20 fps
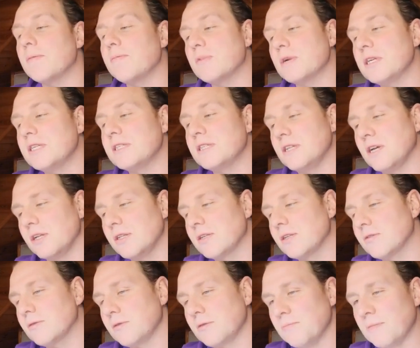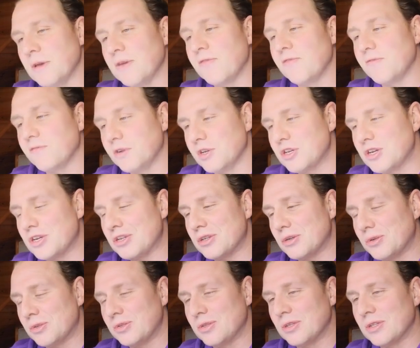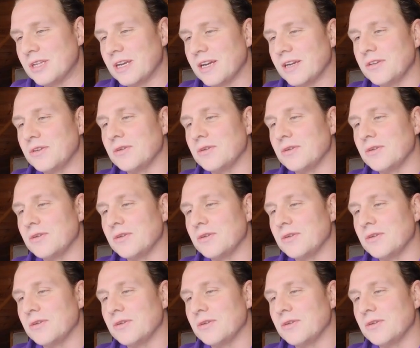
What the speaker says: brings another myth, which is also there.